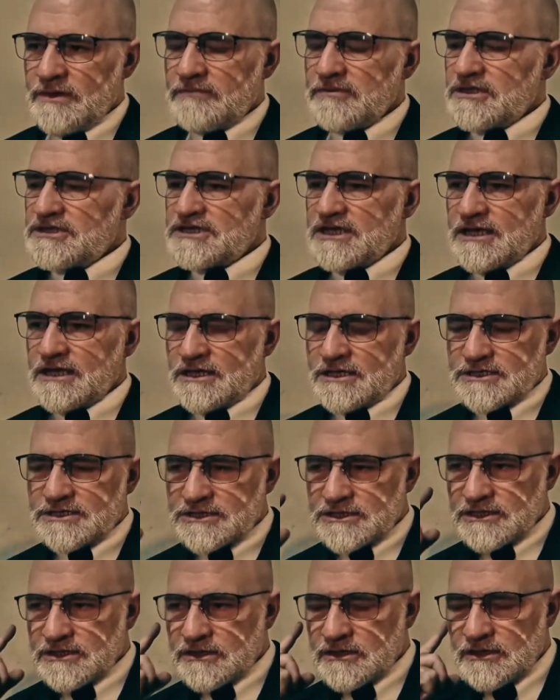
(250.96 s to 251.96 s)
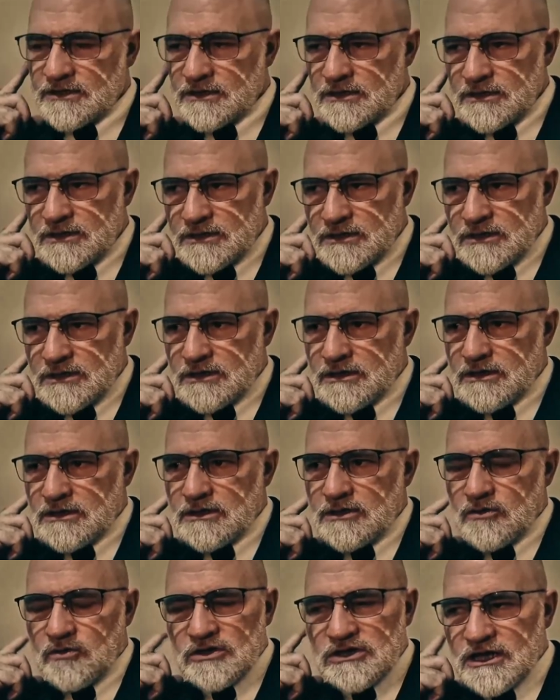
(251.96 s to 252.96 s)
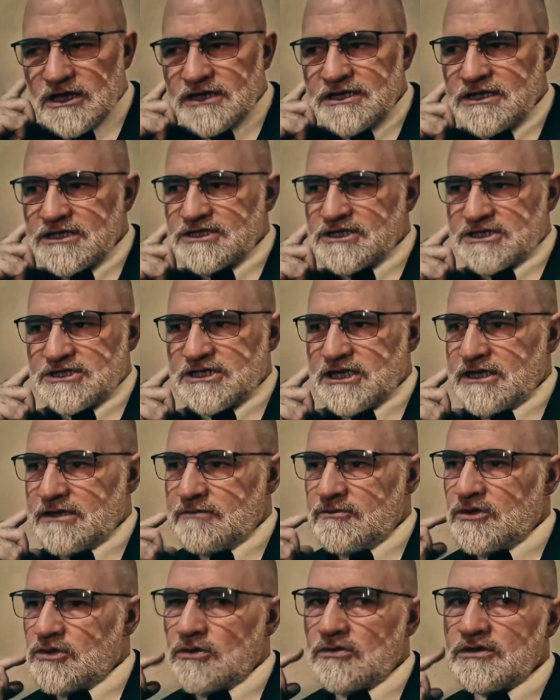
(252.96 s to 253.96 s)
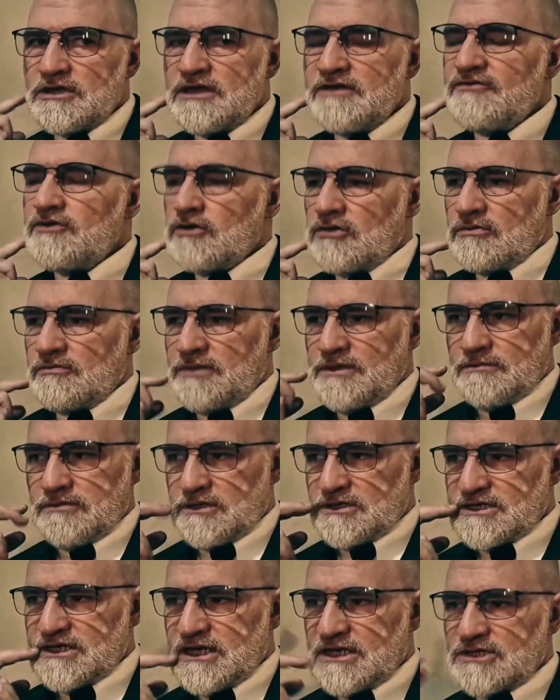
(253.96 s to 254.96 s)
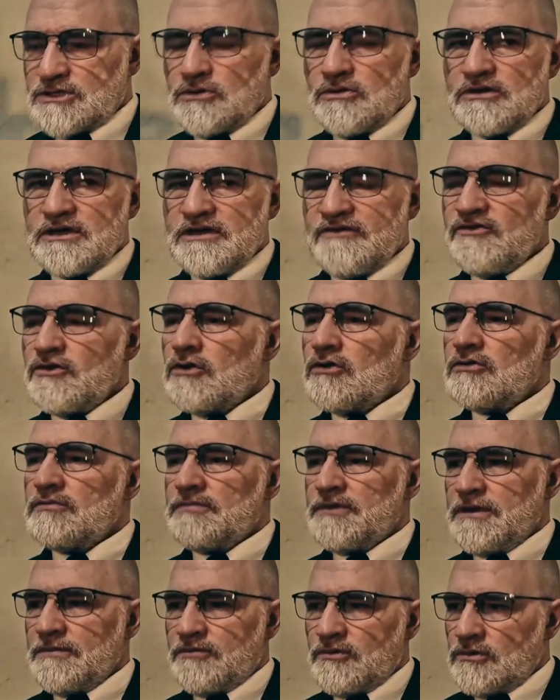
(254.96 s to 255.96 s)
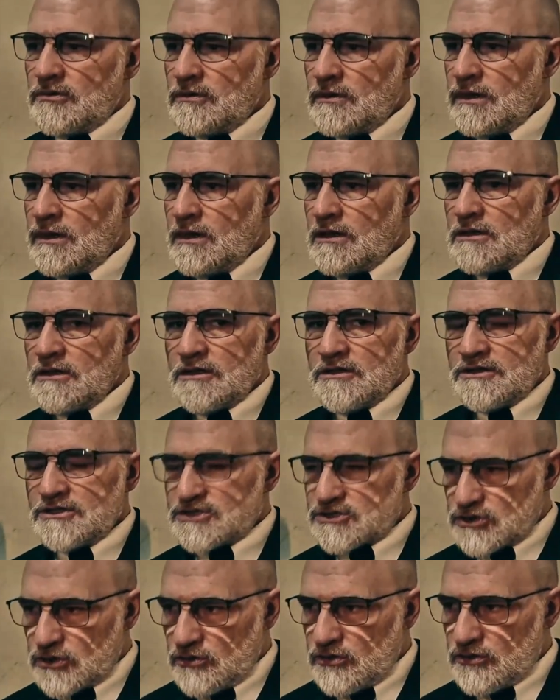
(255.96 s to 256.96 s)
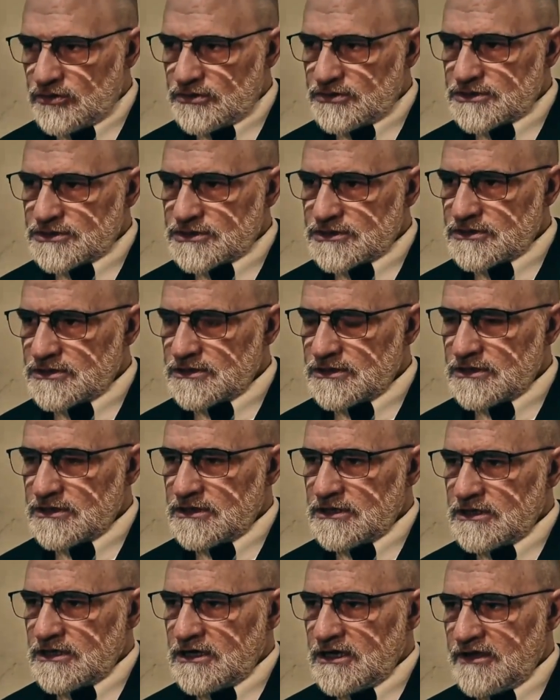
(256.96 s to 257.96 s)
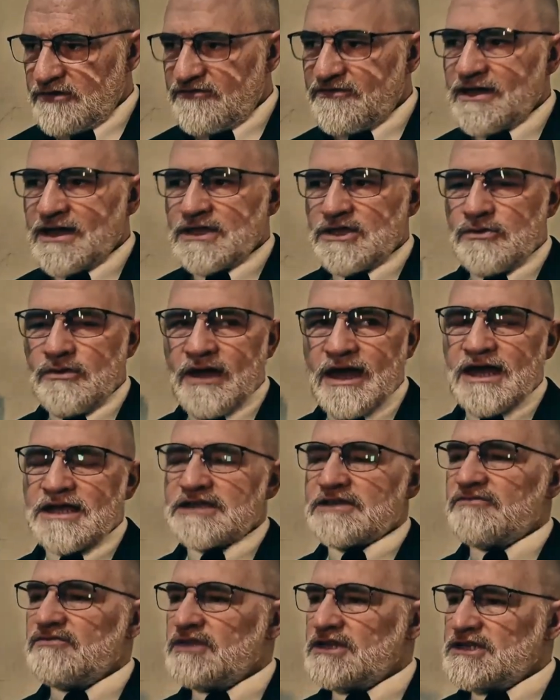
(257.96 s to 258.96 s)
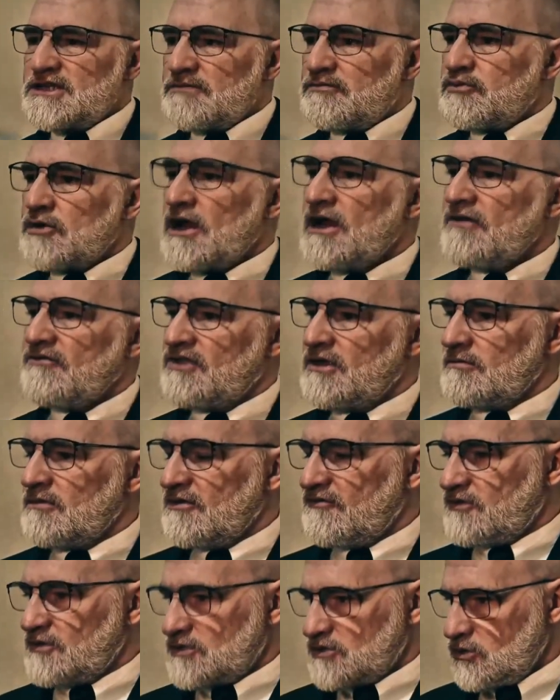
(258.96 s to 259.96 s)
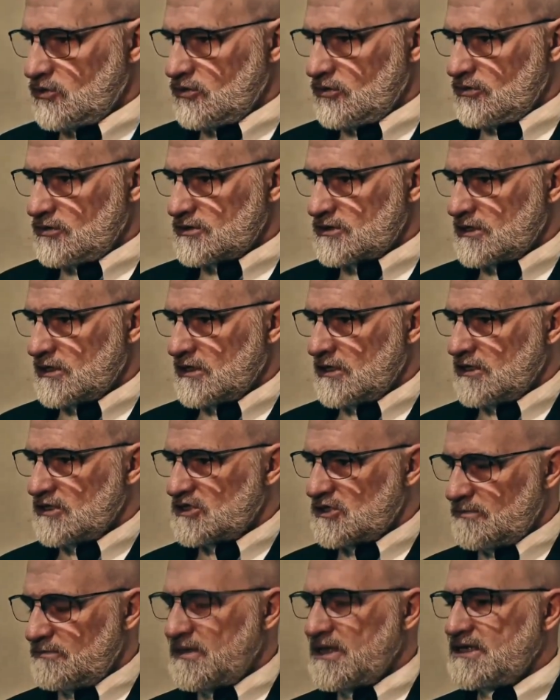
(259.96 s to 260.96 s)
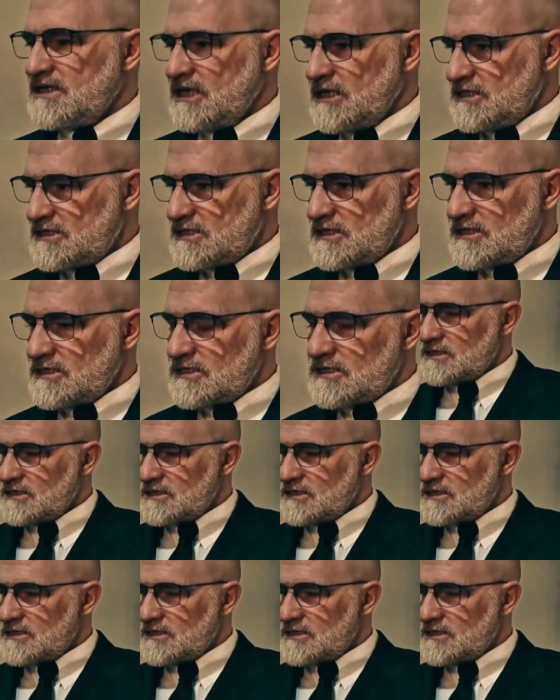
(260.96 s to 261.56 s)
chance. Wallahi, it's a shame. You don't give your own people a chance. You don't give your own people the tools. In fact, you actively deprive them of the tools to be decent,